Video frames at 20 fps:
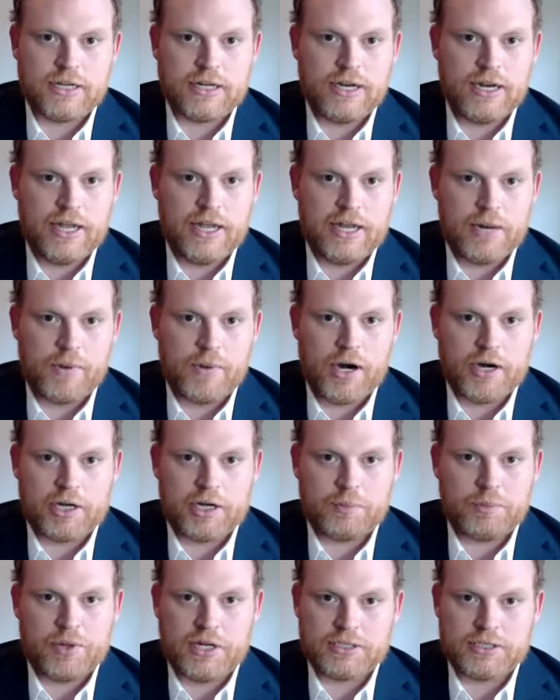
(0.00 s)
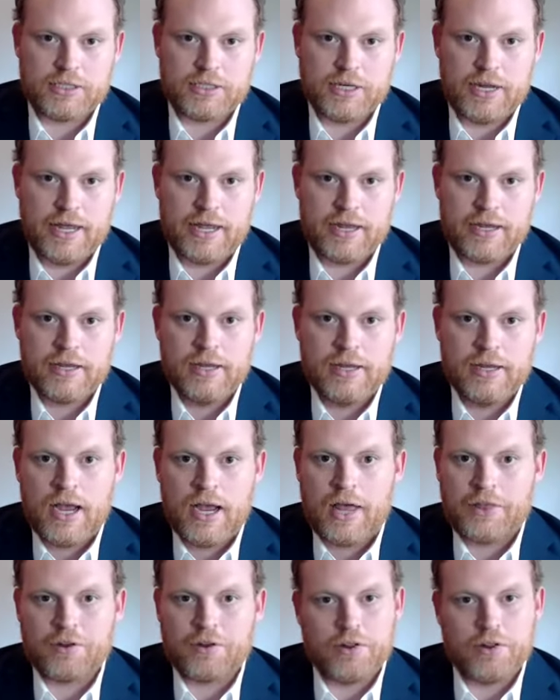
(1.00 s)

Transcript: Canadian marketplace today, and they're